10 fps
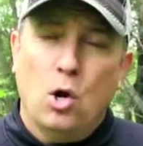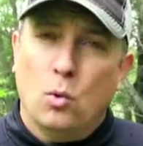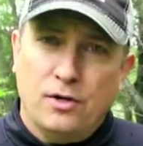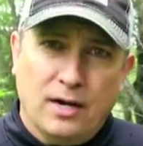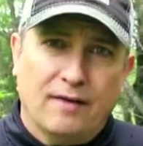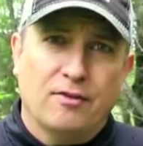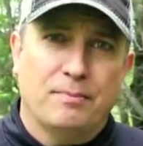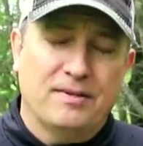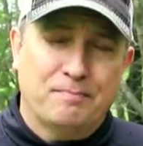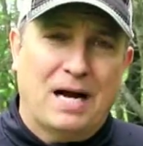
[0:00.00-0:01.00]
when you have the
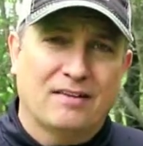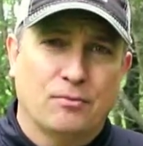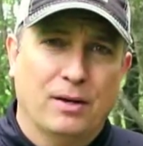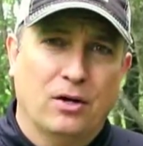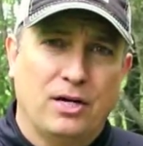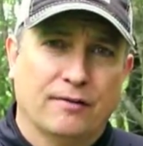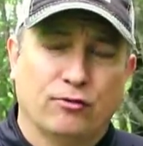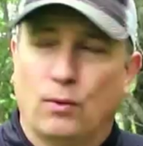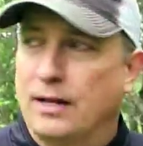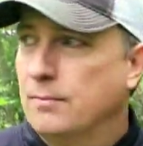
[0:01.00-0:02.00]
possibility of
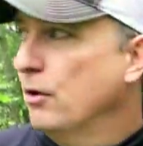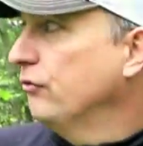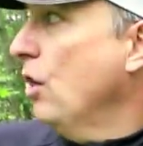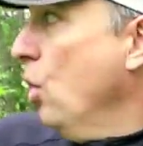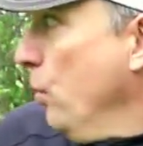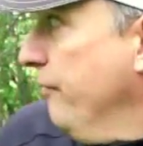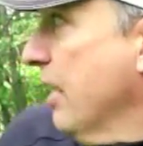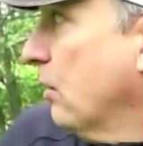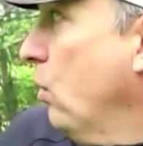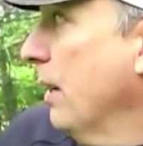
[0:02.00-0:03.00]
sweating the most. We've
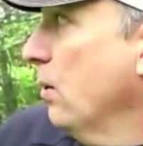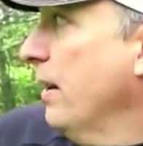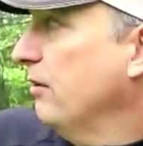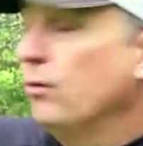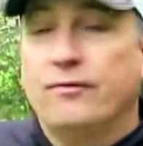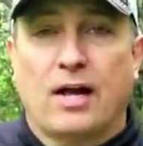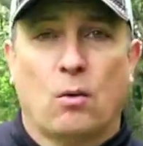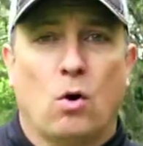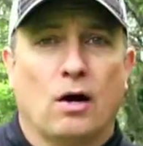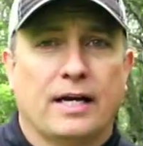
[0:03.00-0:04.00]
got quite a ways we've got to
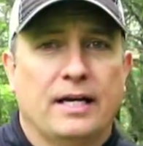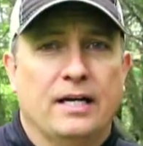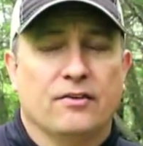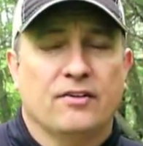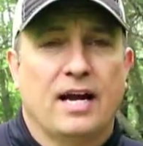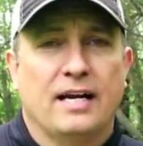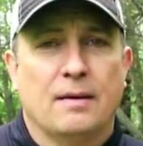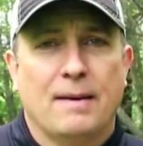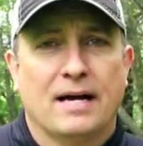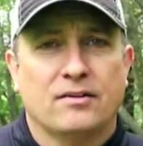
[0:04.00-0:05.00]
walk in here today to
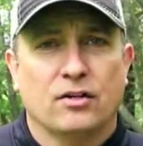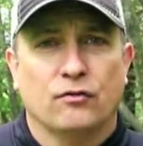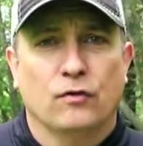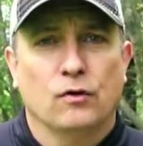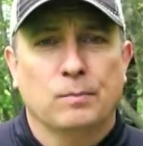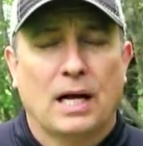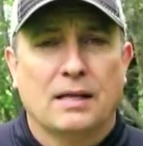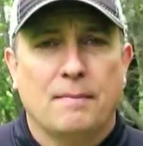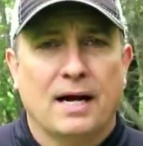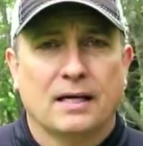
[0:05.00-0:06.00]
get back to this food plot
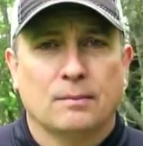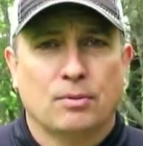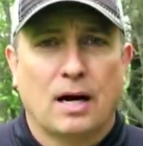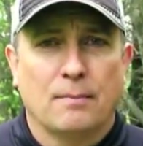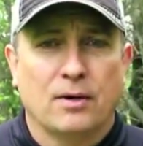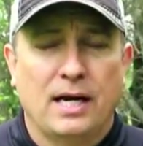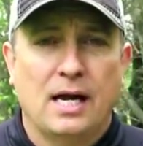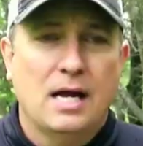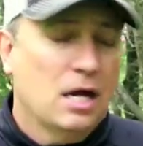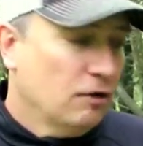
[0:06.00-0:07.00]
in the back of the property.
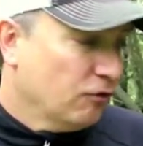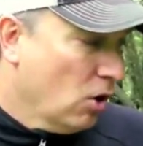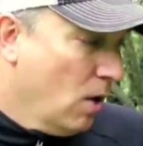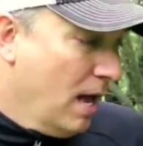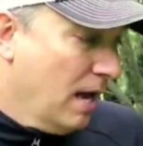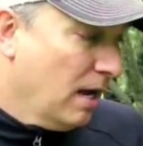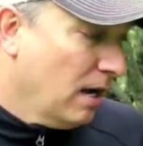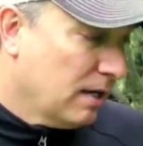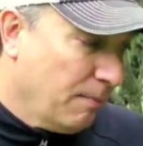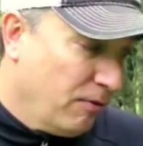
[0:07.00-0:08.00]
So
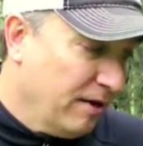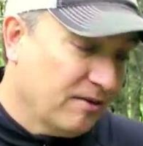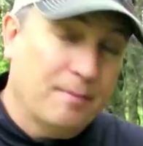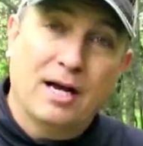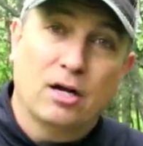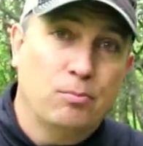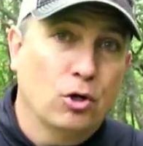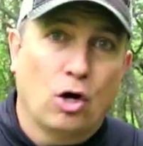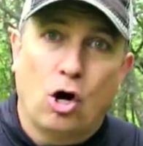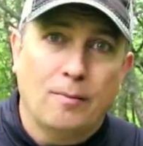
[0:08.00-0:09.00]
a couple things, I'm not gonna
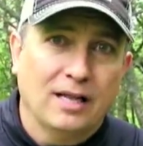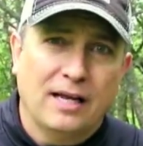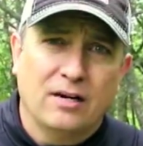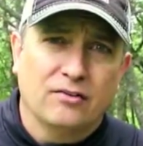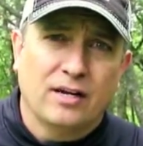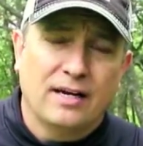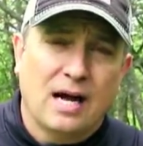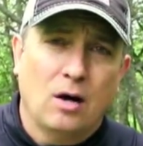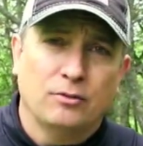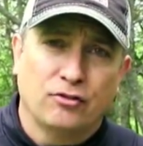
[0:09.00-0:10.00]
put all my layers on
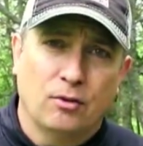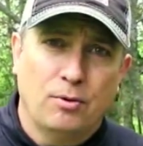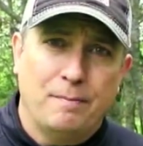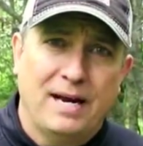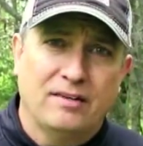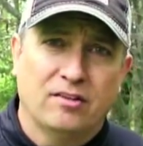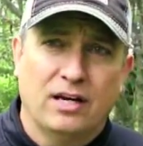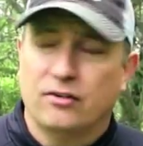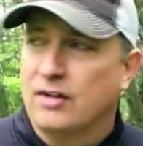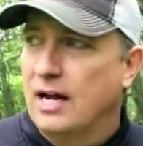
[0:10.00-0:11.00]
now, I'm just gonna put base
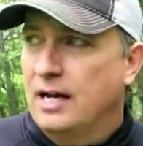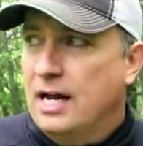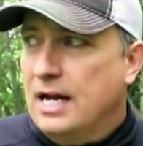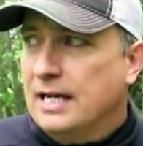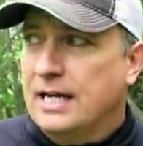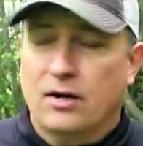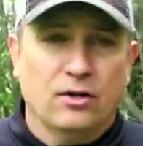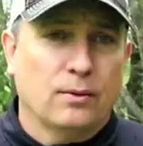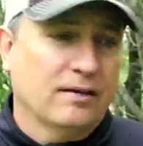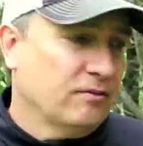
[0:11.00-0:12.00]
layers on, carry
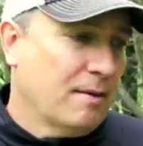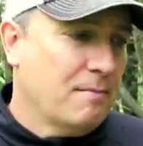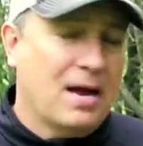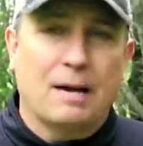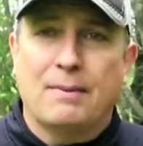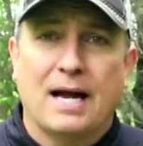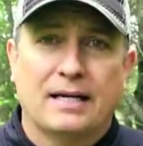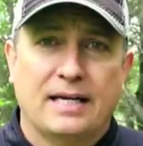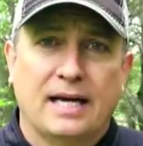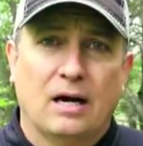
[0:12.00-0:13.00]
the rest of my
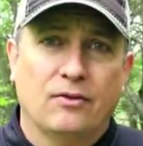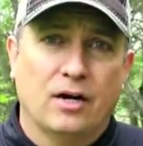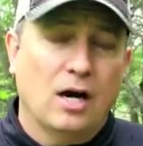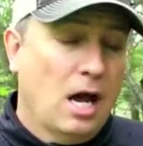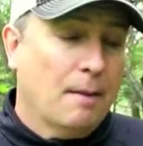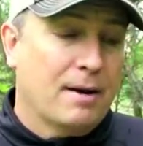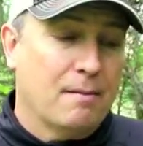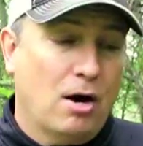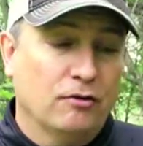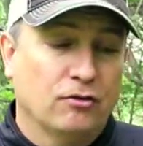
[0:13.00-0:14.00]
backpack and get out there. But
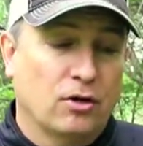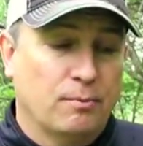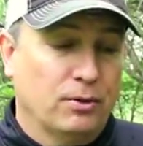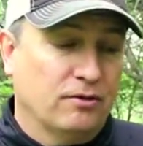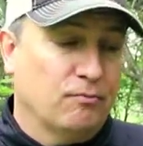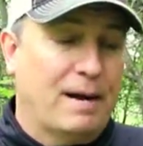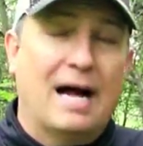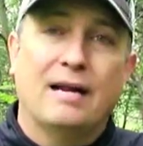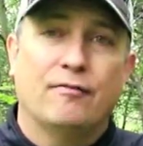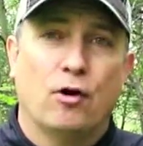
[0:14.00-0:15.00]
I'm also gonna put this
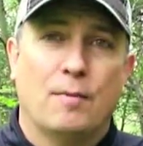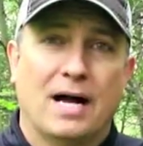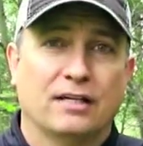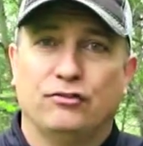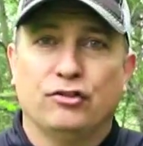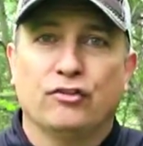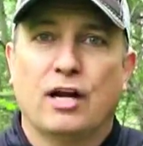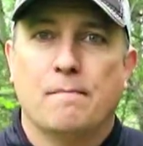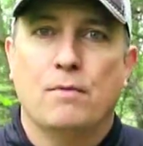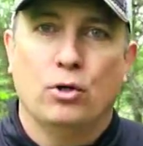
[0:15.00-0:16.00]
body foam on. It's just like
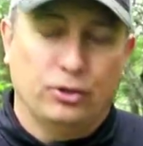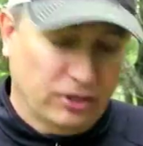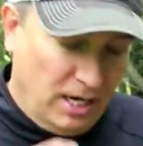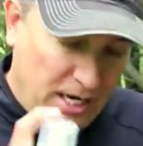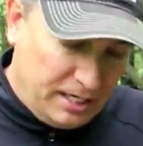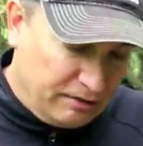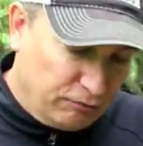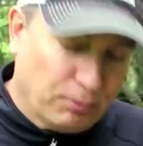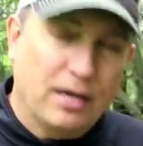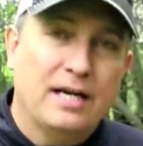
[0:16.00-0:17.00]
a mousse. You
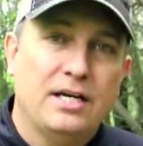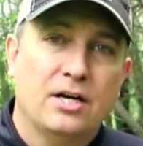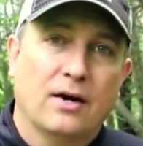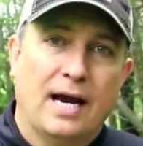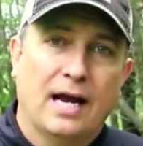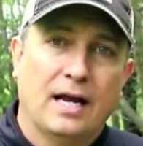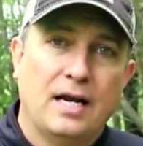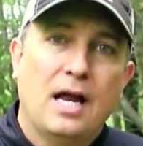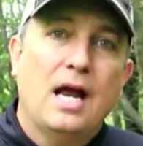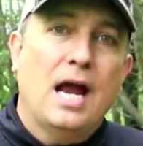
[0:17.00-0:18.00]
spray it into your hand
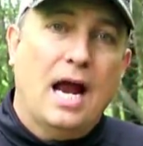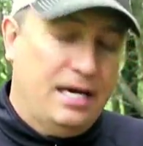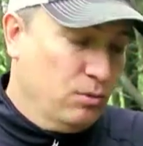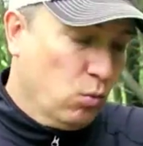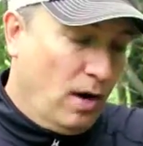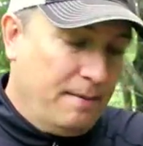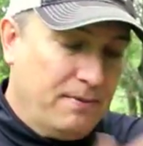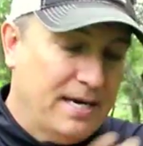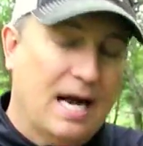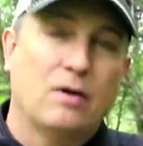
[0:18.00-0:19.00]
and you wipe
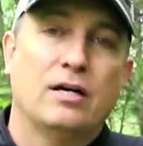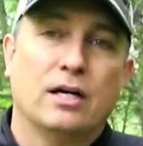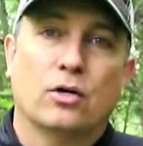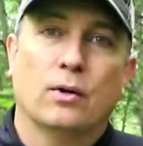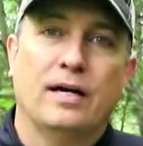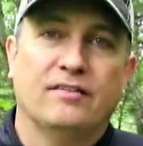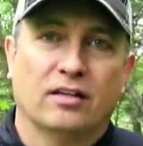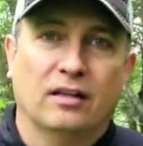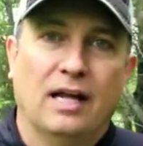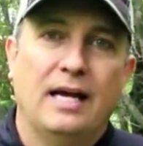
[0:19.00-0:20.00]
it down and it creates a
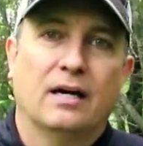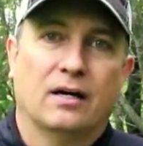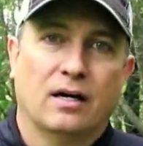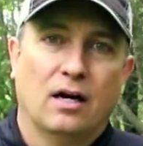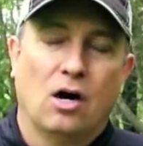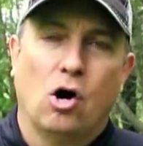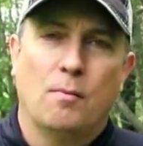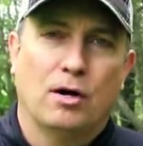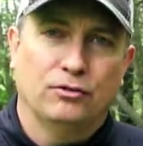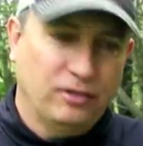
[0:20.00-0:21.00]
layer
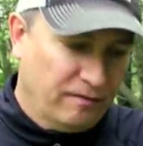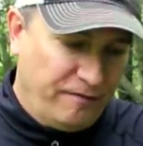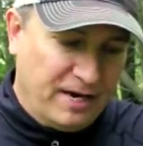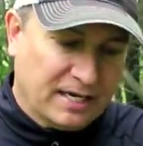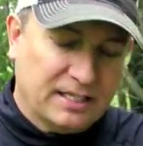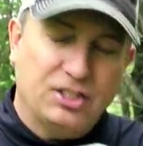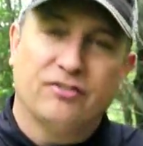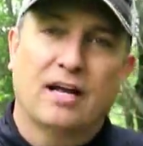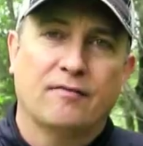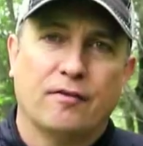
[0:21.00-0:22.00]
almost. You can feel it,
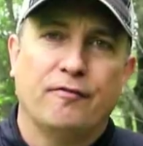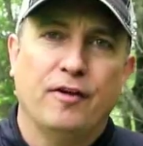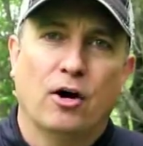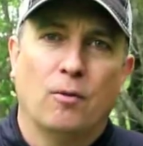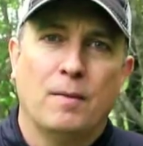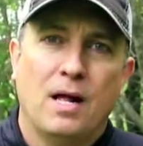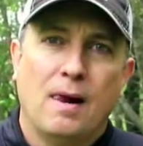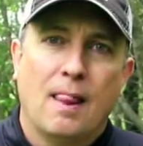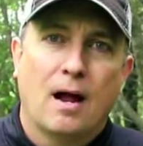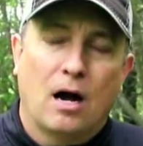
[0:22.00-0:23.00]
just kind of a film
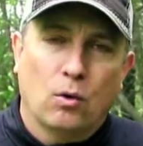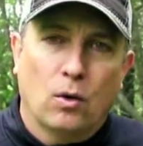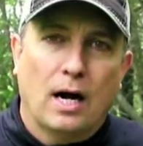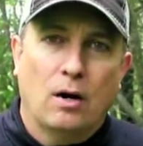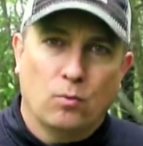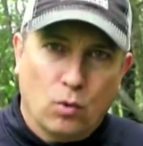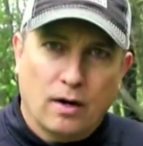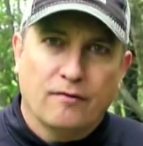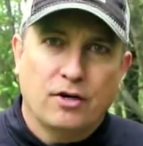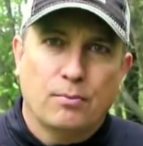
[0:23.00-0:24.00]
around
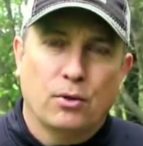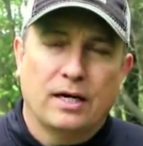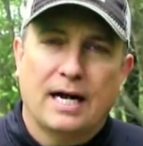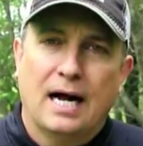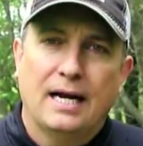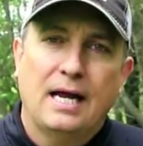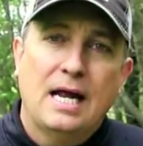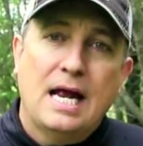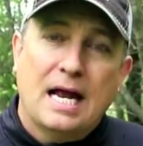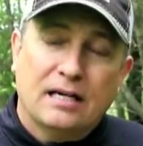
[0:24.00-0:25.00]
wherever you put it on,
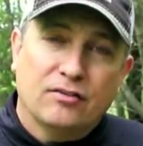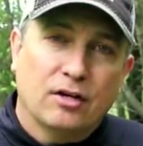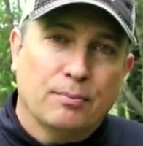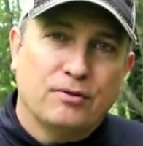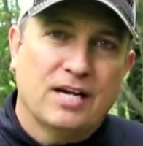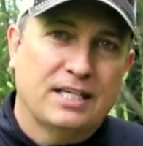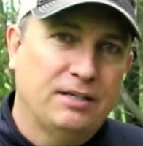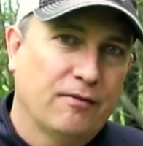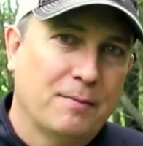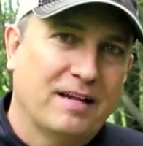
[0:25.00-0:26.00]
and it's gonna protect
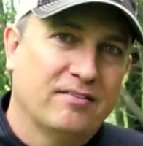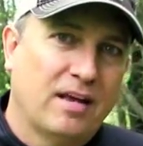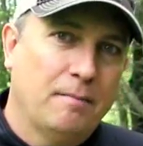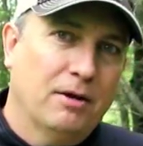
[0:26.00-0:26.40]
you from that scent